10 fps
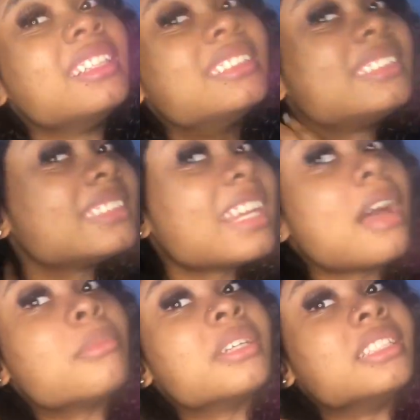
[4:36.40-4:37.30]

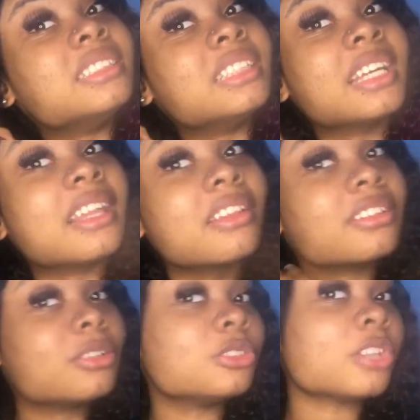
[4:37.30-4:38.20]
Scalp, get it together.
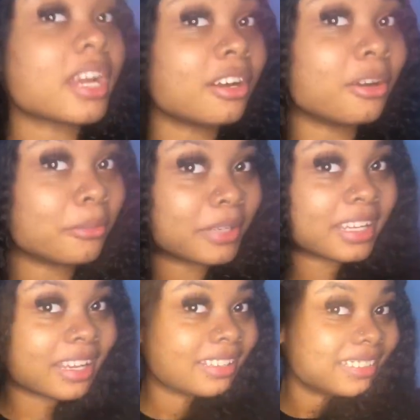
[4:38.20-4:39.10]
Don't dry it on me
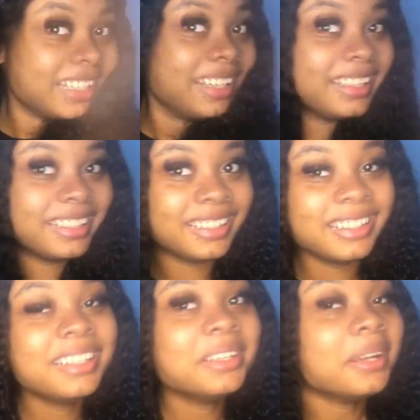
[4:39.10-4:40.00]
yet.
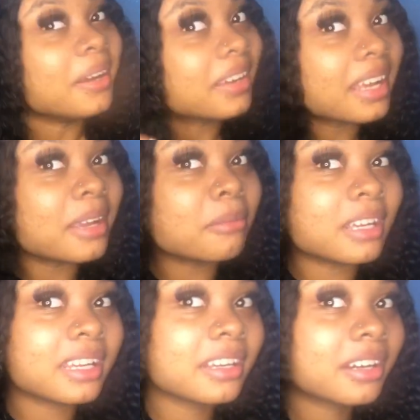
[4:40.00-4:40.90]
Okay, my
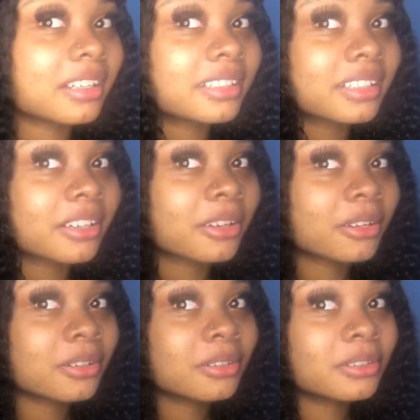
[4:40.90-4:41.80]
hair, I like
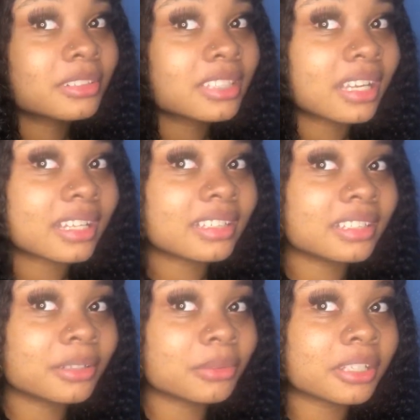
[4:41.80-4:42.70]
curls, how they
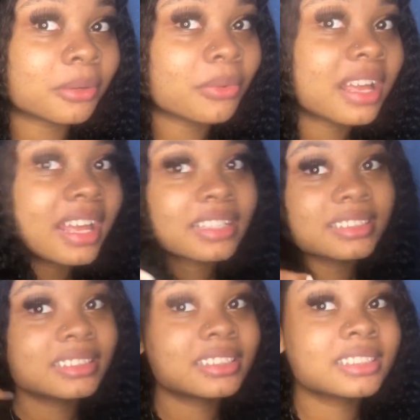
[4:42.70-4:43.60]
look when they're wet.
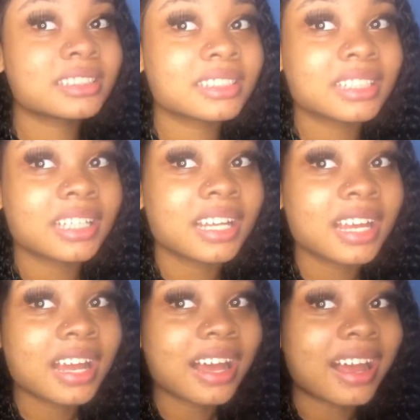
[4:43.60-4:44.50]

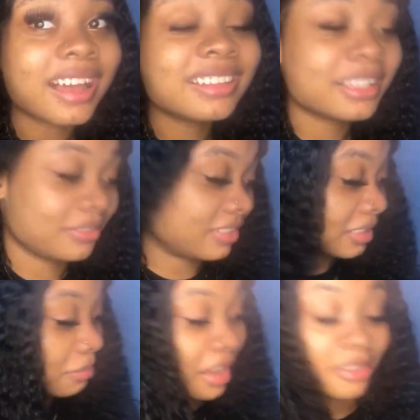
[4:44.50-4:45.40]
I love this
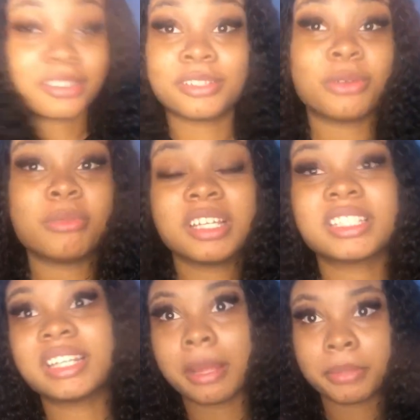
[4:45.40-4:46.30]
pattern so much,
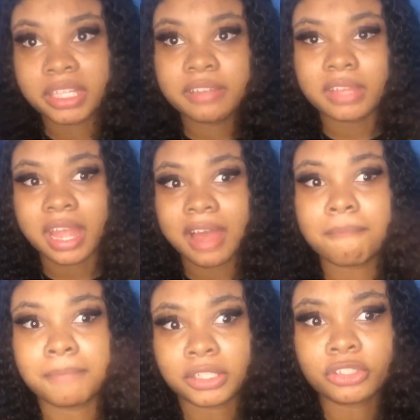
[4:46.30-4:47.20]
and I believe they
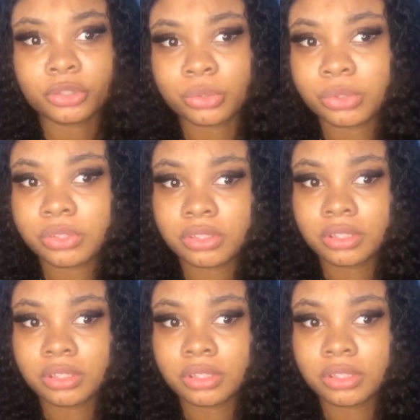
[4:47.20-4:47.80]
have bundles